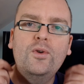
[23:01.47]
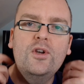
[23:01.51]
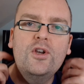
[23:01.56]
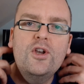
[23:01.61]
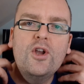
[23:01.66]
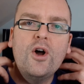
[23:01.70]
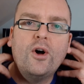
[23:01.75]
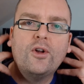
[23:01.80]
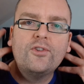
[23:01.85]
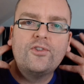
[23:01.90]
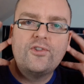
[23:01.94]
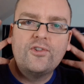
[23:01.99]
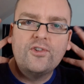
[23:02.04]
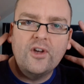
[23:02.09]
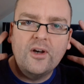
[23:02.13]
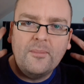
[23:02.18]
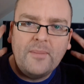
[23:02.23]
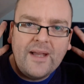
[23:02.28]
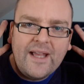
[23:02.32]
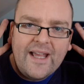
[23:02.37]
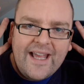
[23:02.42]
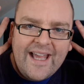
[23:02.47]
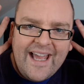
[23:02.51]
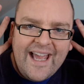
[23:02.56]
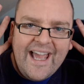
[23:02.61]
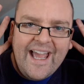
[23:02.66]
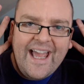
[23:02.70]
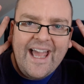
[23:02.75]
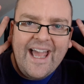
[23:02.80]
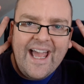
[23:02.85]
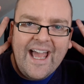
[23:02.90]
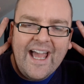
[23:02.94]
knots up
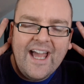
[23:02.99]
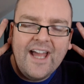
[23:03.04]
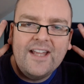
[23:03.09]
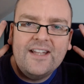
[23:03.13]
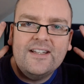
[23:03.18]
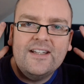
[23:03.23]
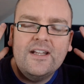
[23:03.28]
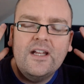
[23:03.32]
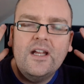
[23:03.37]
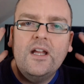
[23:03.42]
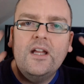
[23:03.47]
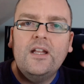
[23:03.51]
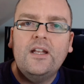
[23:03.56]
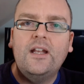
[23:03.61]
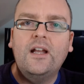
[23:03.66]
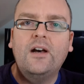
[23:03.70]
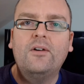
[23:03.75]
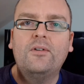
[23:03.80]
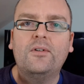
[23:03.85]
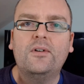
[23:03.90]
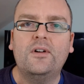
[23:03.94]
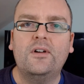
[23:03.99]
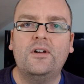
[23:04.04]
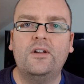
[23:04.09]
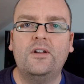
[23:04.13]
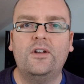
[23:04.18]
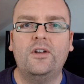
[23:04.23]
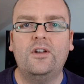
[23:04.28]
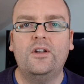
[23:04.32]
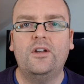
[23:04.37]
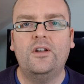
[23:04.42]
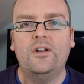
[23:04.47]
hair. Now,
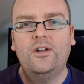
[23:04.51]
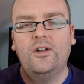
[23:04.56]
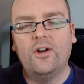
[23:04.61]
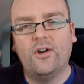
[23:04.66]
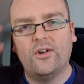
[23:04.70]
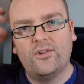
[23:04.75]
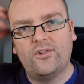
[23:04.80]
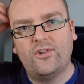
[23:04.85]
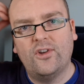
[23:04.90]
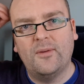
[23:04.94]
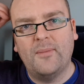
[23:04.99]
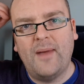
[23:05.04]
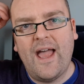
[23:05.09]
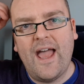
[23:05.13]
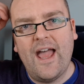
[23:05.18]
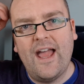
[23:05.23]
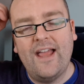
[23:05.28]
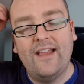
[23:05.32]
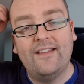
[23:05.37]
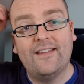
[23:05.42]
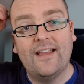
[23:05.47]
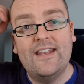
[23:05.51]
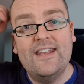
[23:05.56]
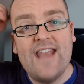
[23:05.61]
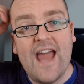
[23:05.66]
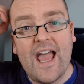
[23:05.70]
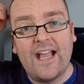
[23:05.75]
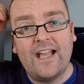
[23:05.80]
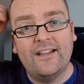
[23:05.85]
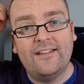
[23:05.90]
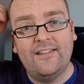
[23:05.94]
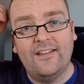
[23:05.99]
knots up hair is a
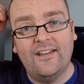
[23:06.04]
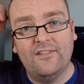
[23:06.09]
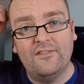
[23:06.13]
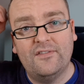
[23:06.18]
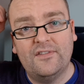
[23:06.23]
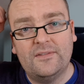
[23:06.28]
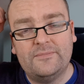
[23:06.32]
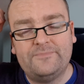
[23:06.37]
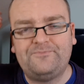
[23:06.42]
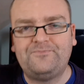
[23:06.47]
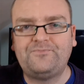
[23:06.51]
negative.